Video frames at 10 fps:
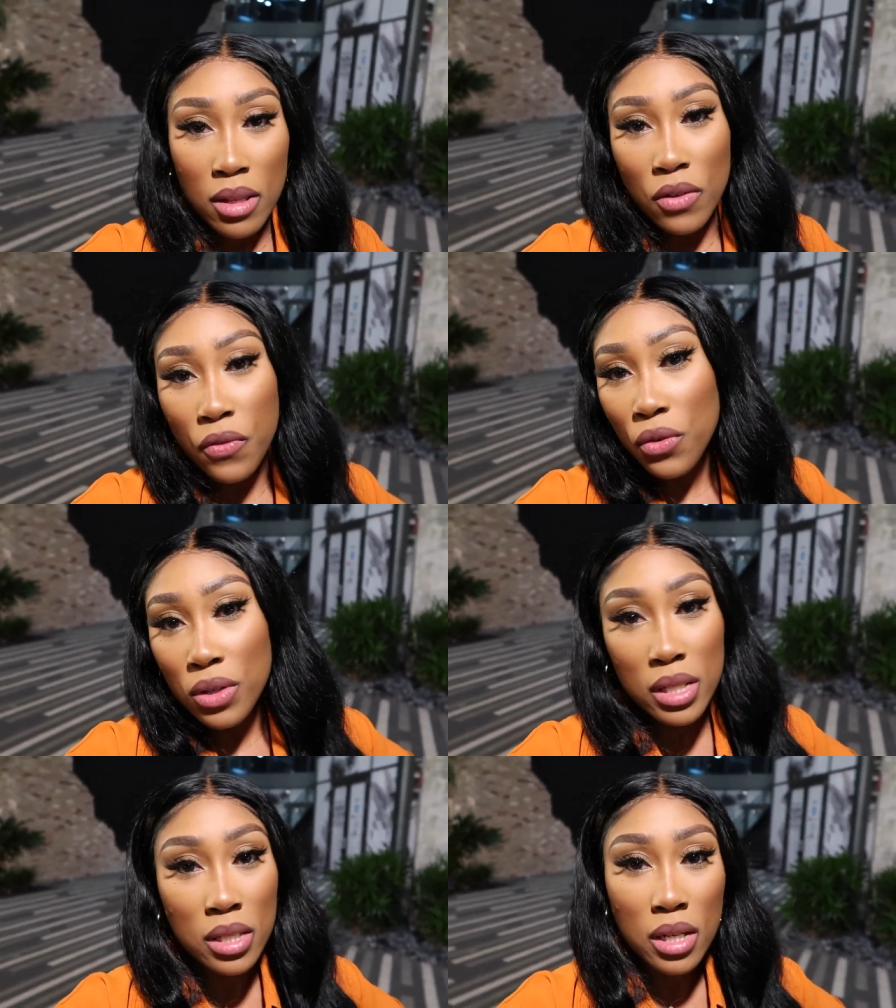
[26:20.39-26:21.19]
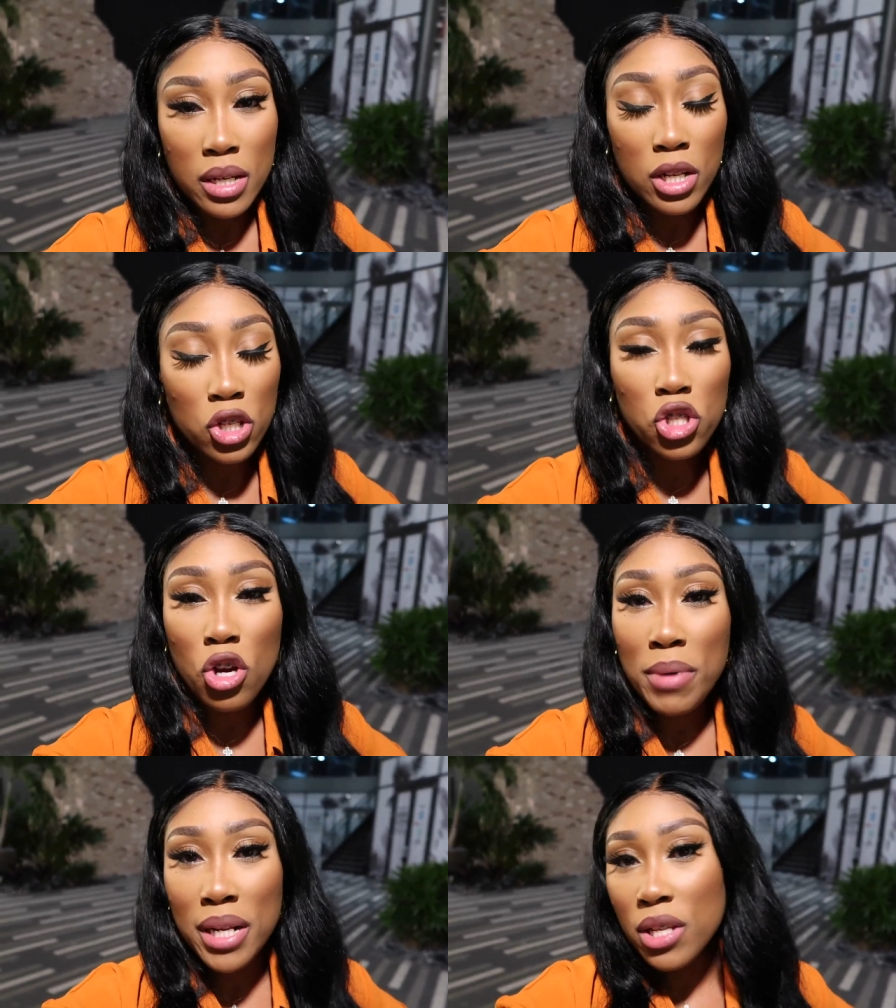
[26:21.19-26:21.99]
The food is good. There's
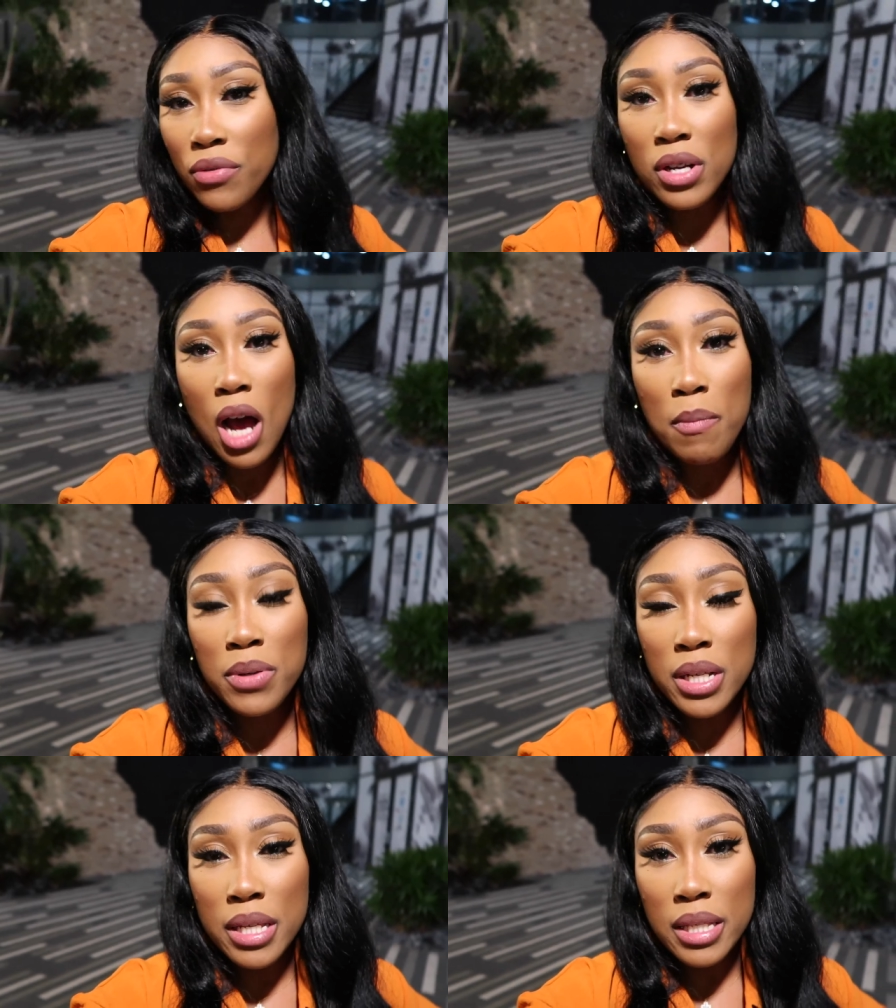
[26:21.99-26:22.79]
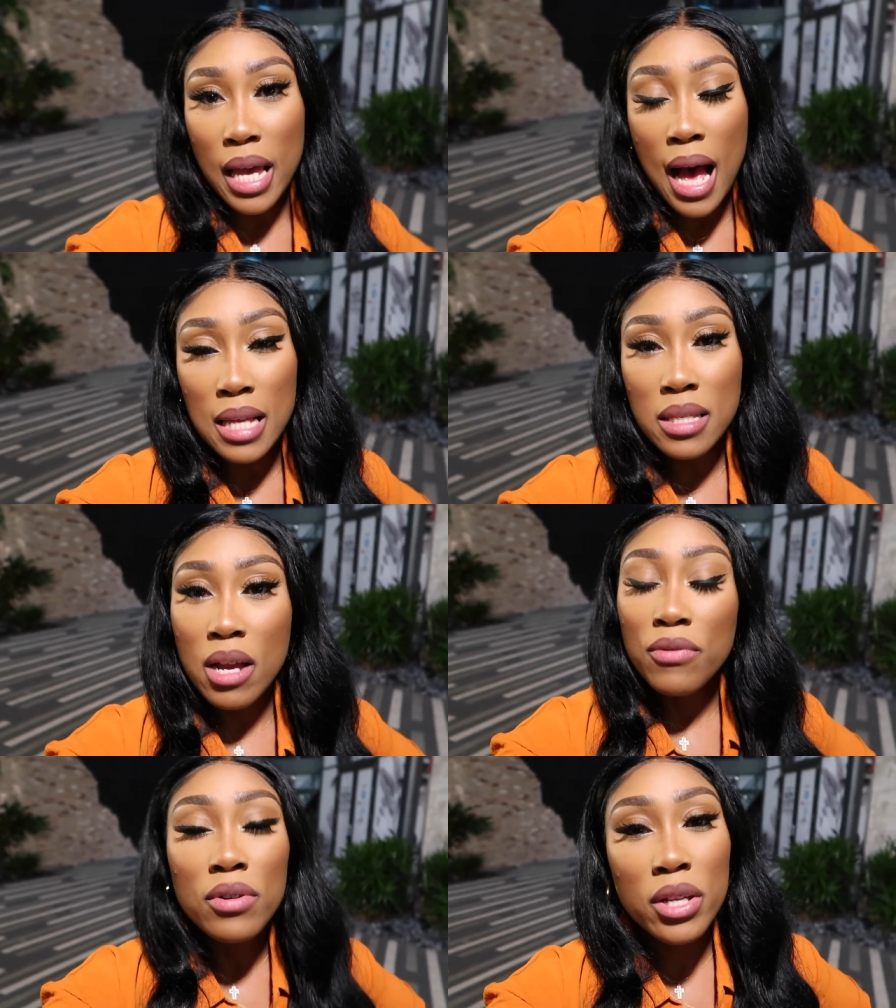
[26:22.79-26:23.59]
so many different options. It has
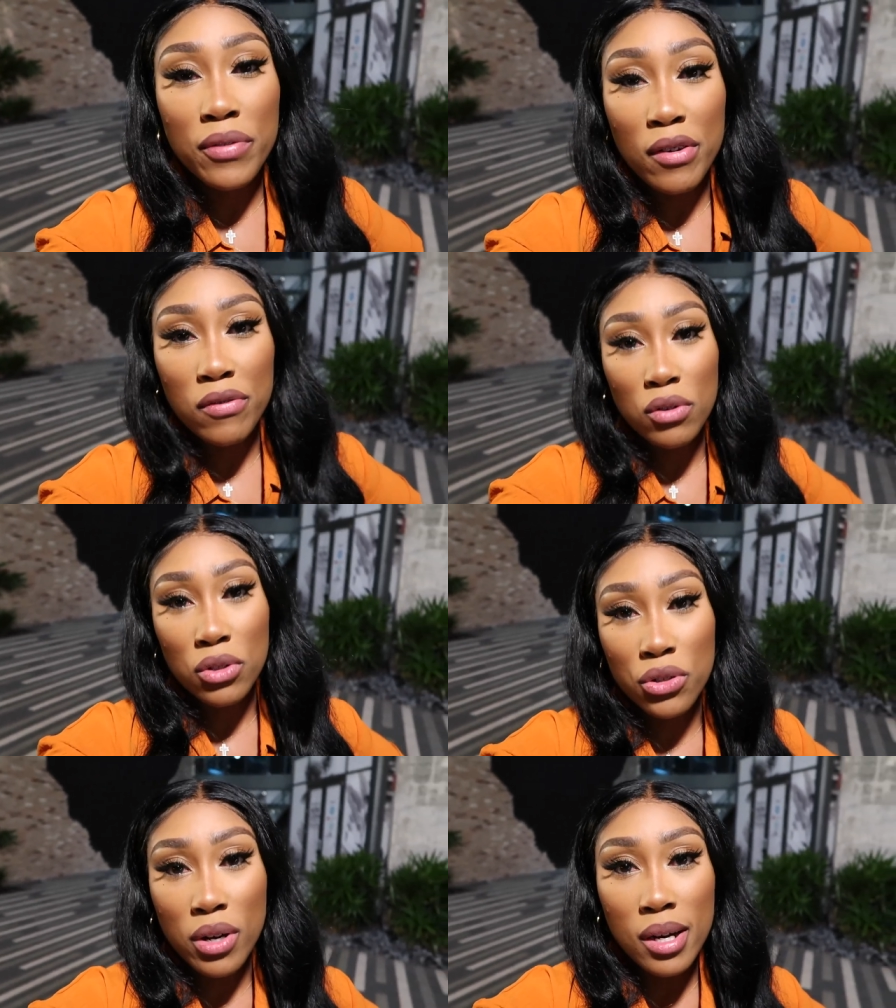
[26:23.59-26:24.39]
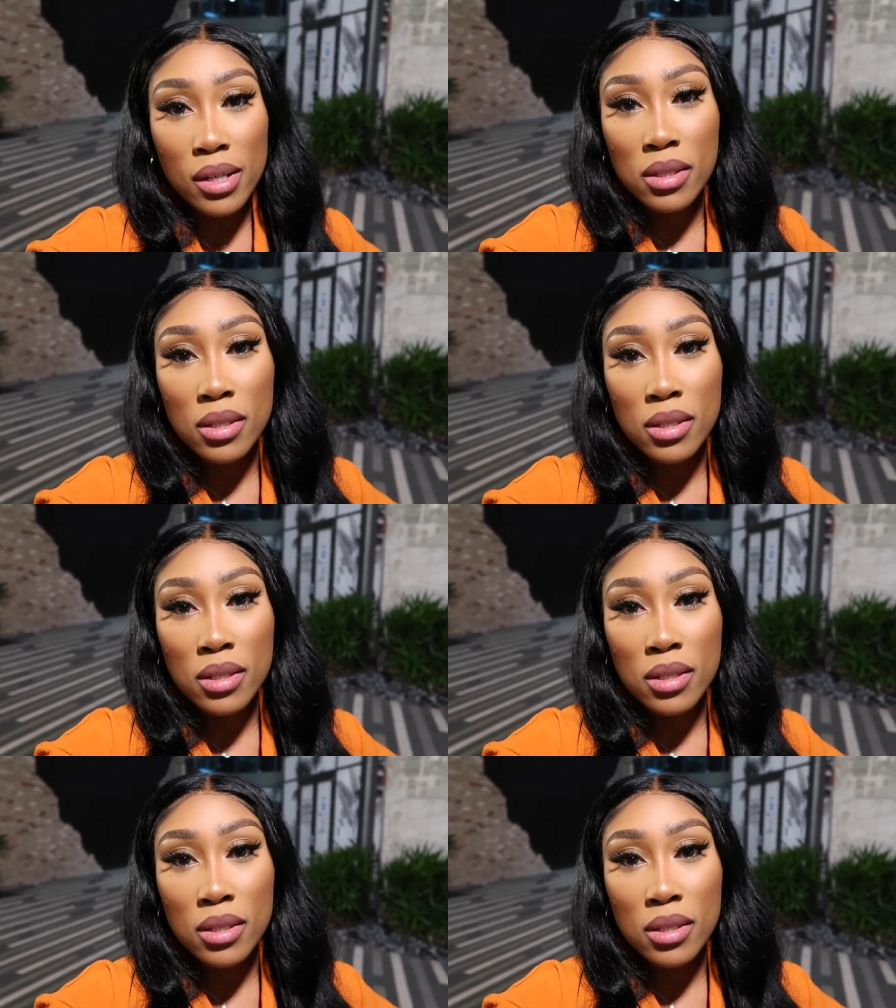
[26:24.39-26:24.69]
several different food trucks.